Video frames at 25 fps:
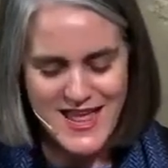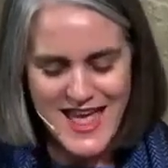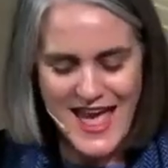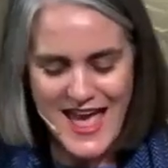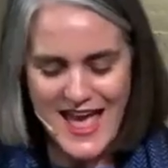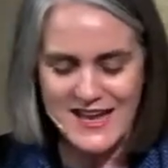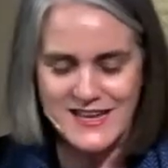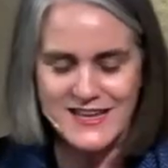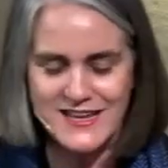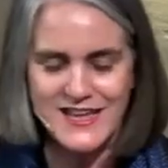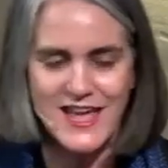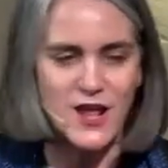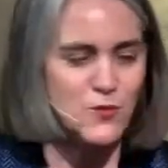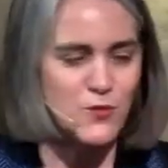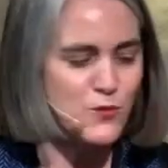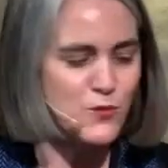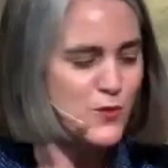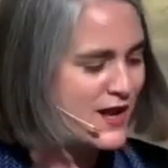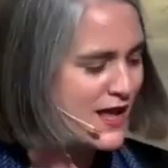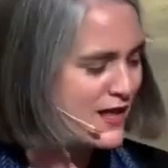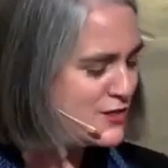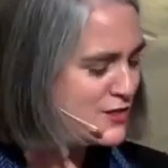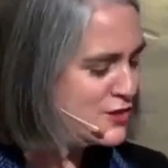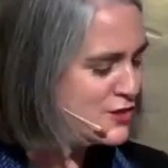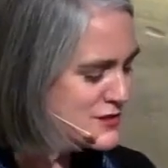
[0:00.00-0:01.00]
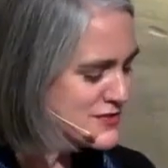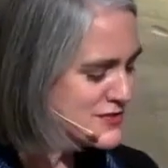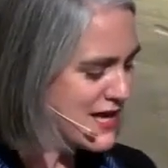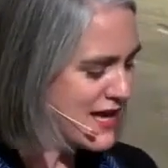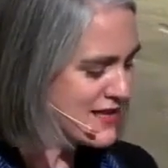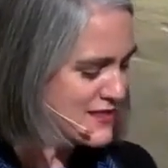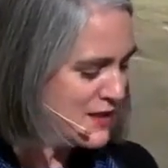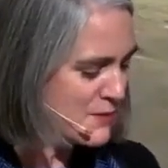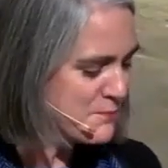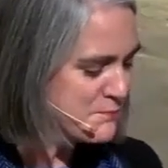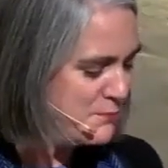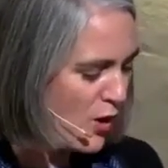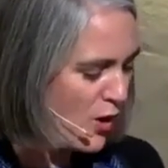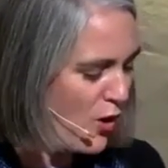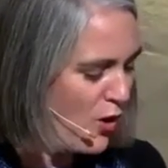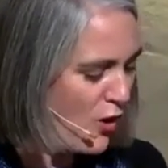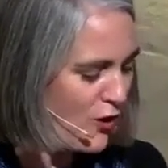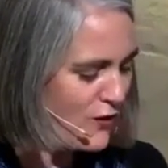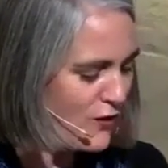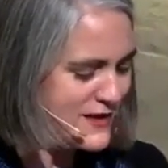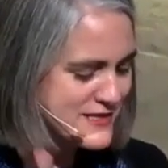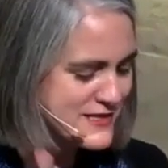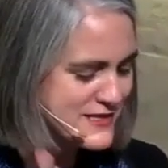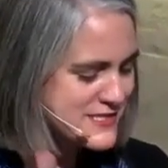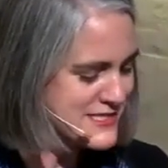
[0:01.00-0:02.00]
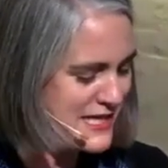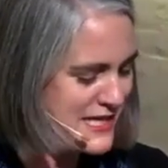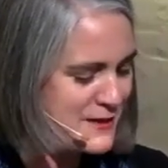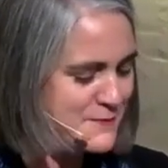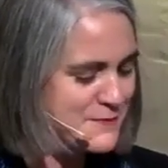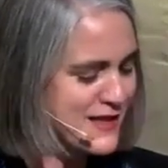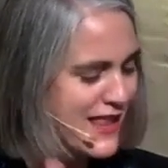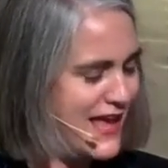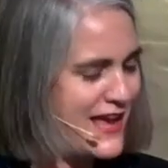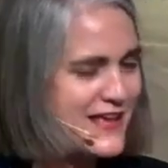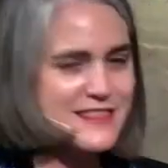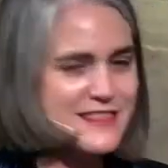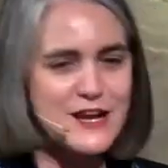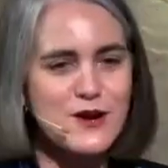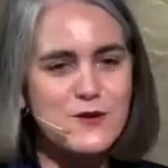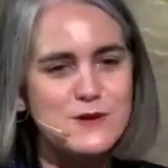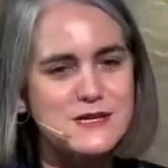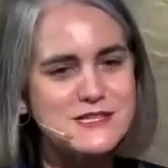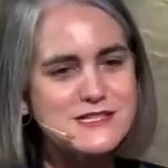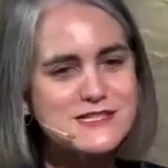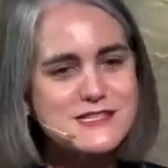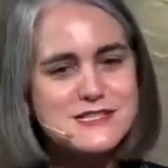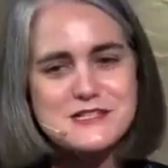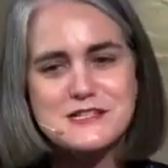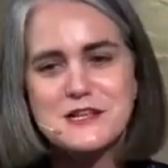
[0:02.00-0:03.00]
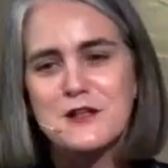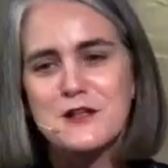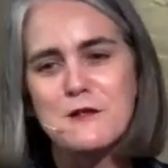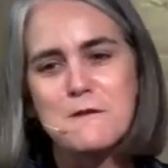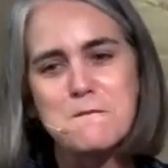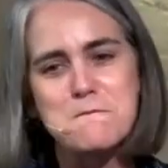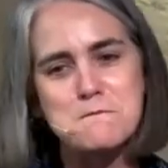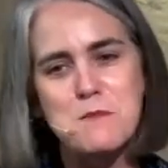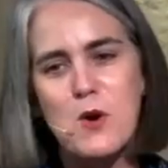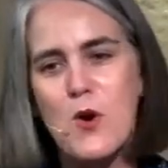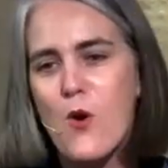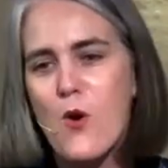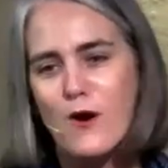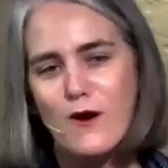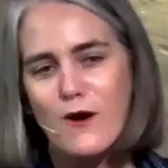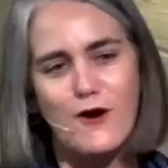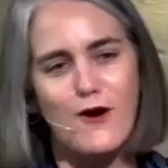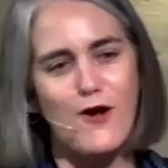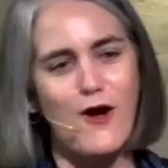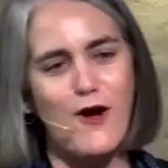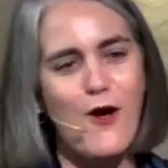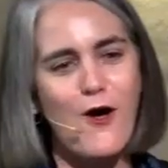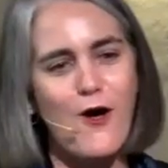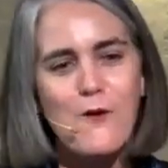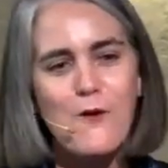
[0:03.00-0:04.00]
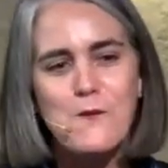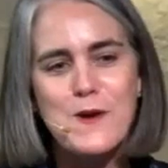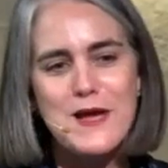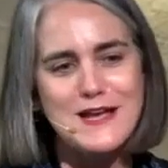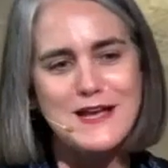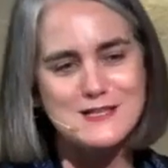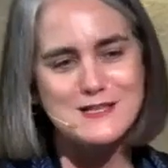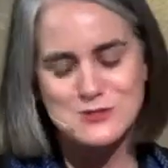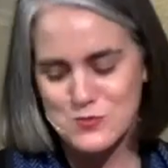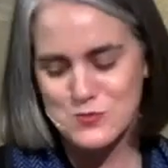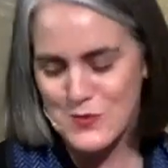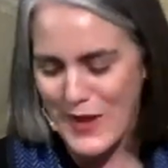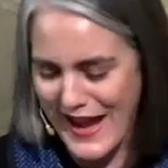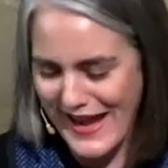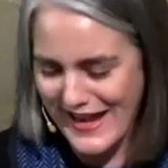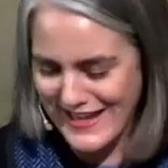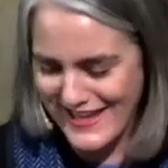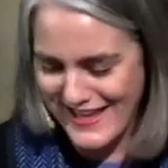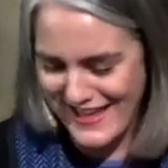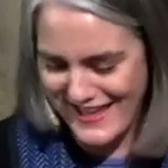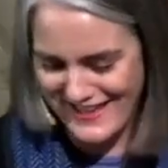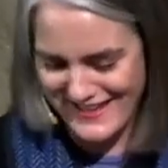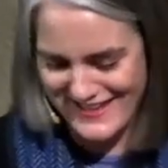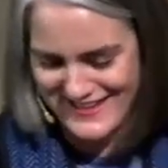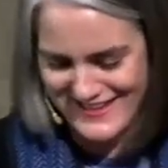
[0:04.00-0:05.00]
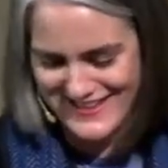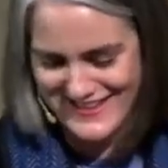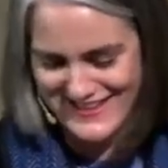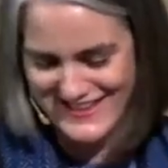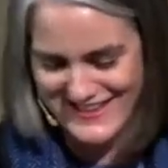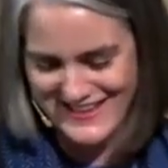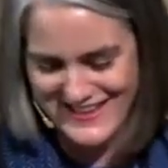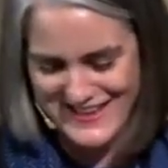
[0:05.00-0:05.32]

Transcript: and yet when I looked at the bowl, it seemed like there was still more, always waiting.